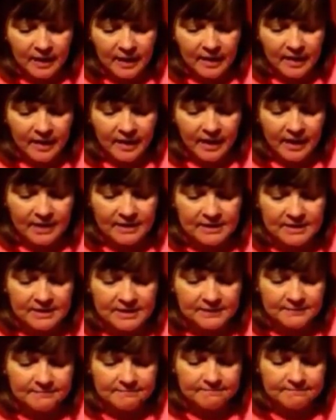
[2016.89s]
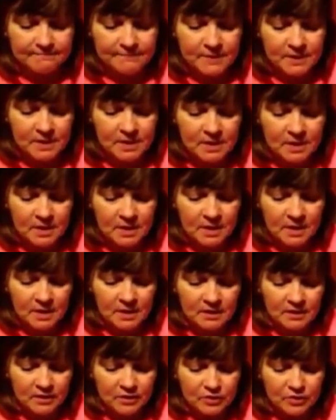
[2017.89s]
And
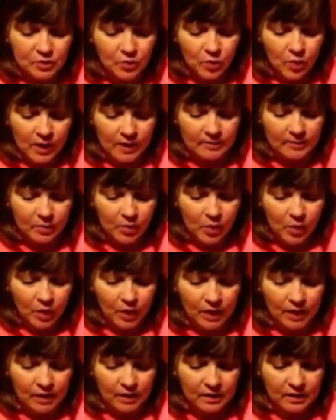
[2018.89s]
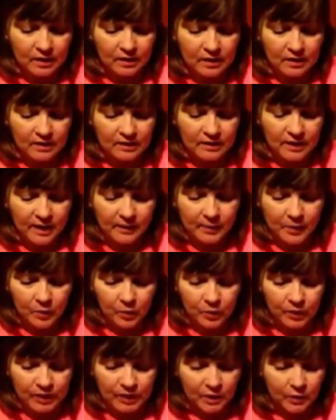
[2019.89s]
there's one more that I
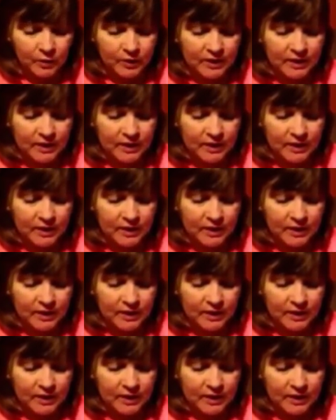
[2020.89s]
would really,